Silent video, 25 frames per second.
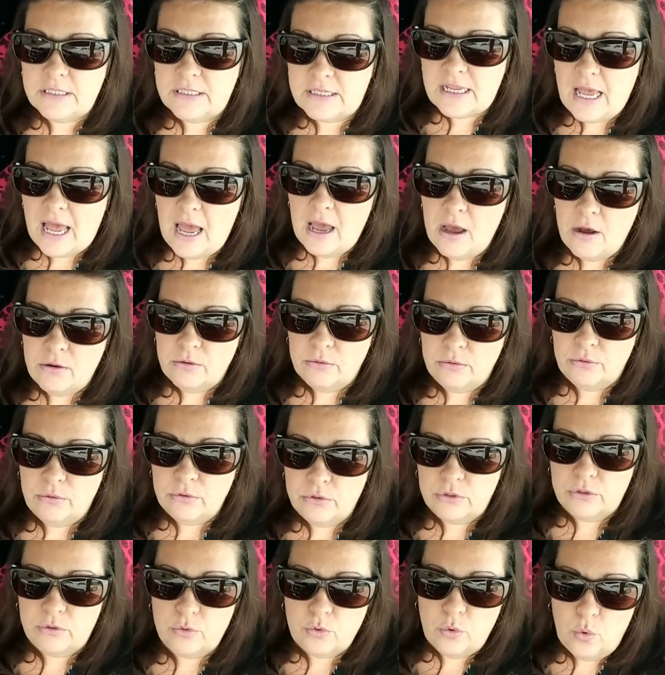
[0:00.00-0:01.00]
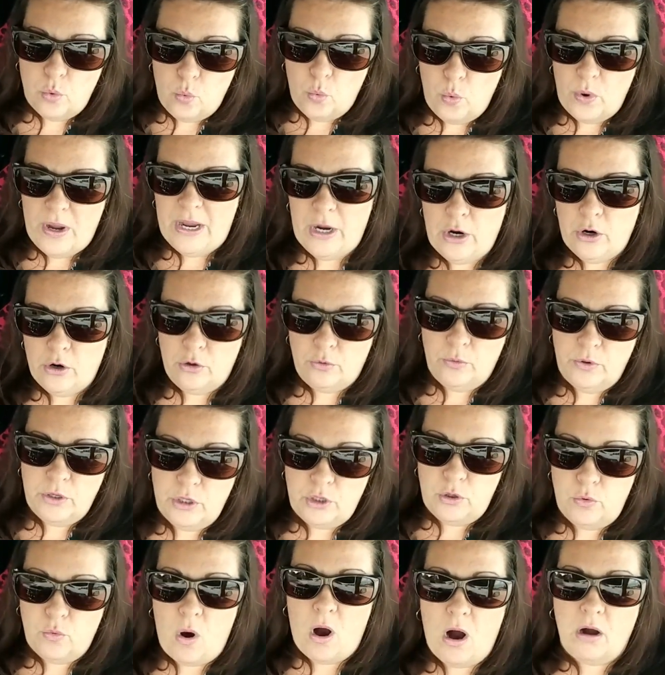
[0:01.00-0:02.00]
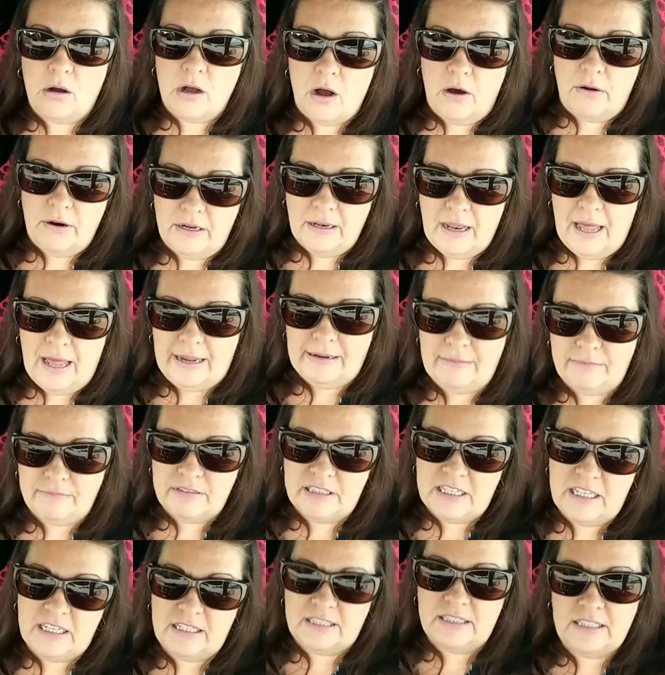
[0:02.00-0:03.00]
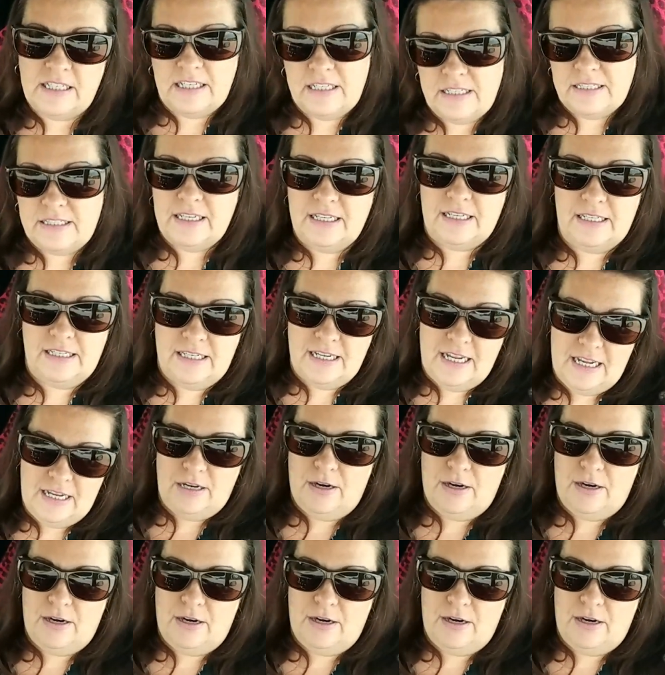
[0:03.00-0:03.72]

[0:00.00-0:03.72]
sounds weird when you walk on it, like tick, tick, tick, tick.